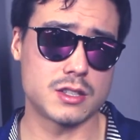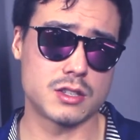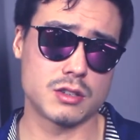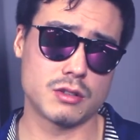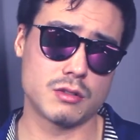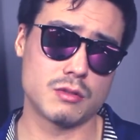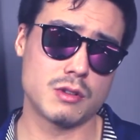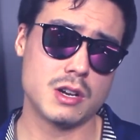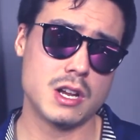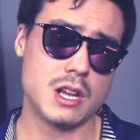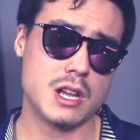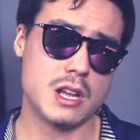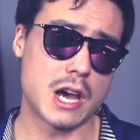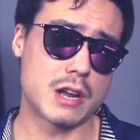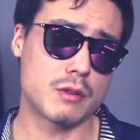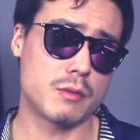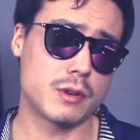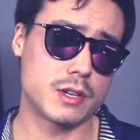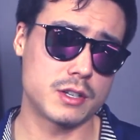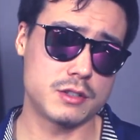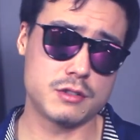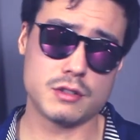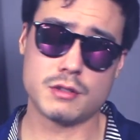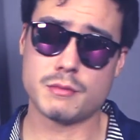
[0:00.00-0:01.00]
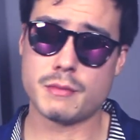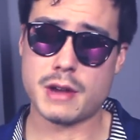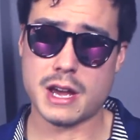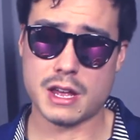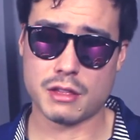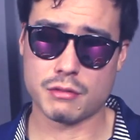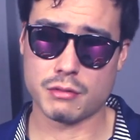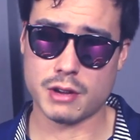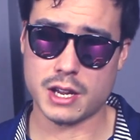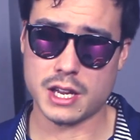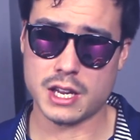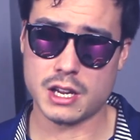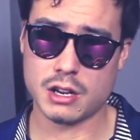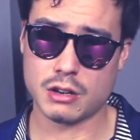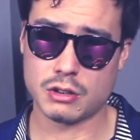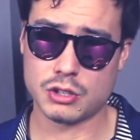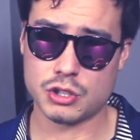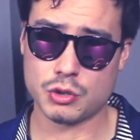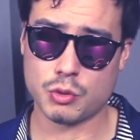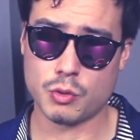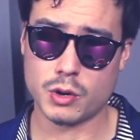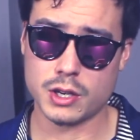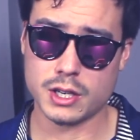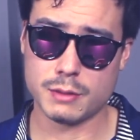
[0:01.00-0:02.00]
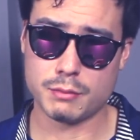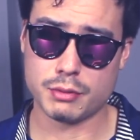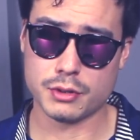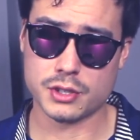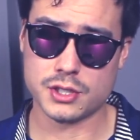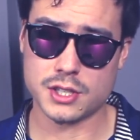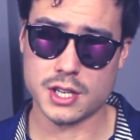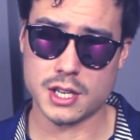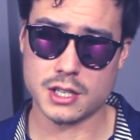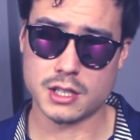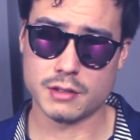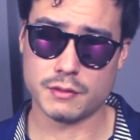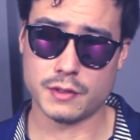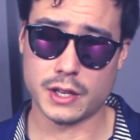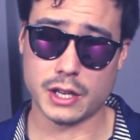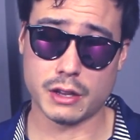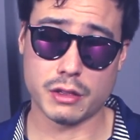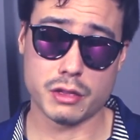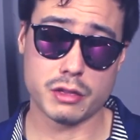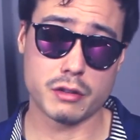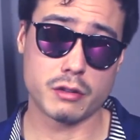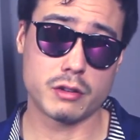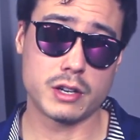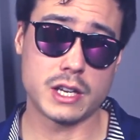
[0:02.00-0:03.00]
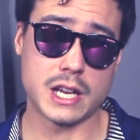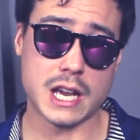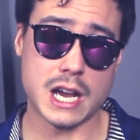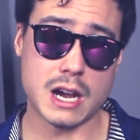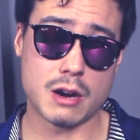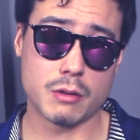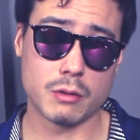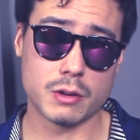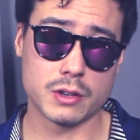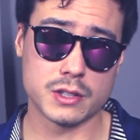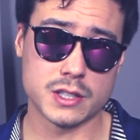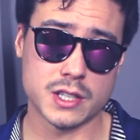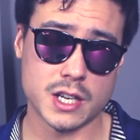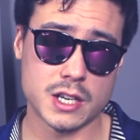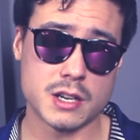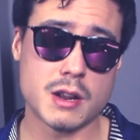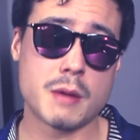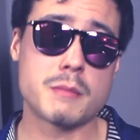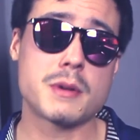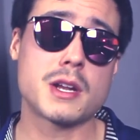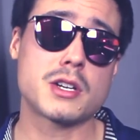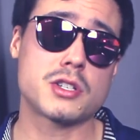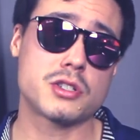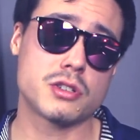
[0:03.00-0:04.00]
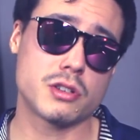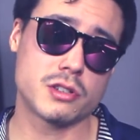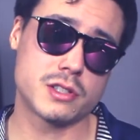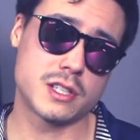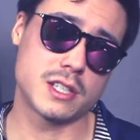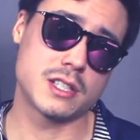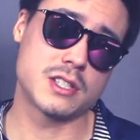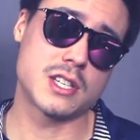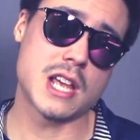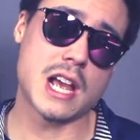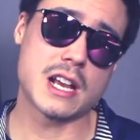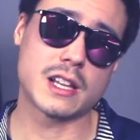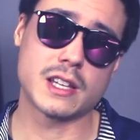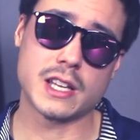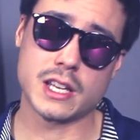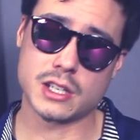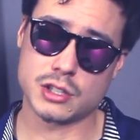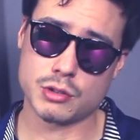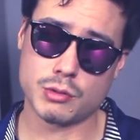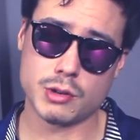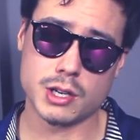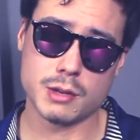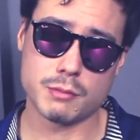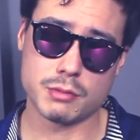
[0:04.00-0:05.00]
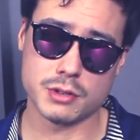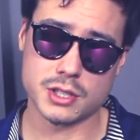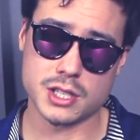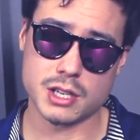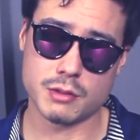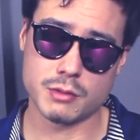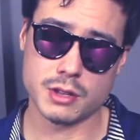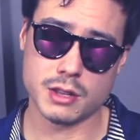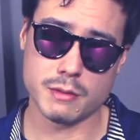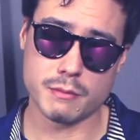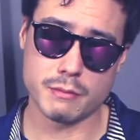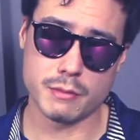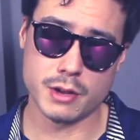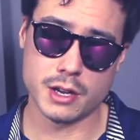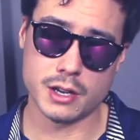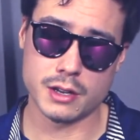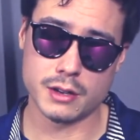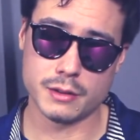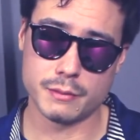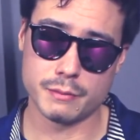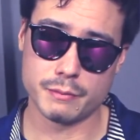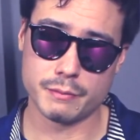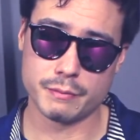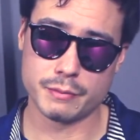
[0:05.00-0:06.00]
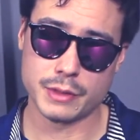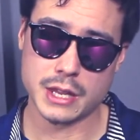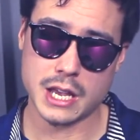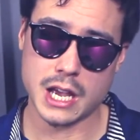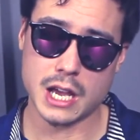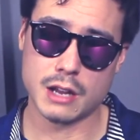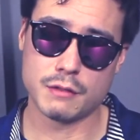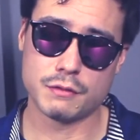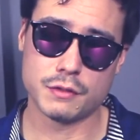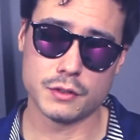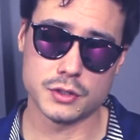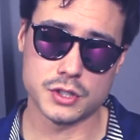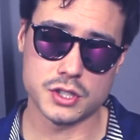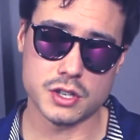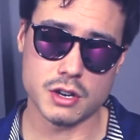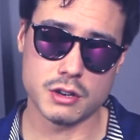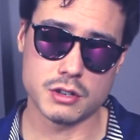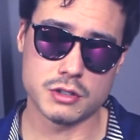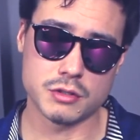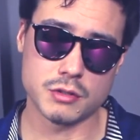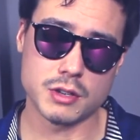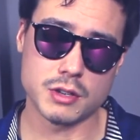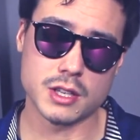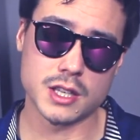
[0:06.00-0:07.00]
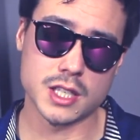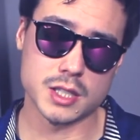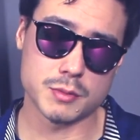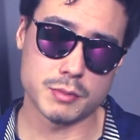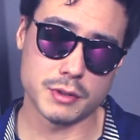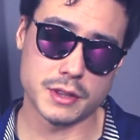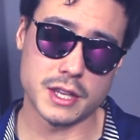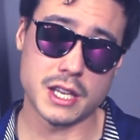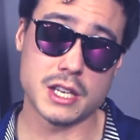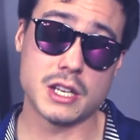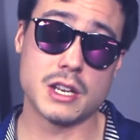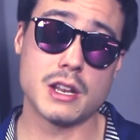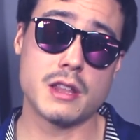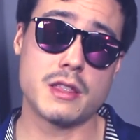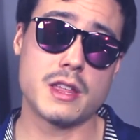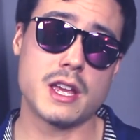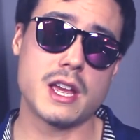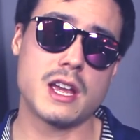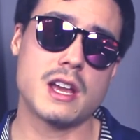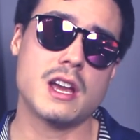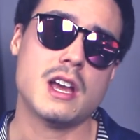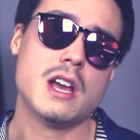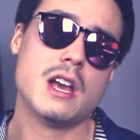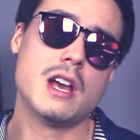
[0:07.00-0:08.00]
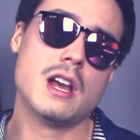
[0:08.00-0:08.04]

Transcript: so I don't want to do the math right here, 20% of like 30 hours, and I'm not sure it's exactly at 20% when the headphones start doing this, but they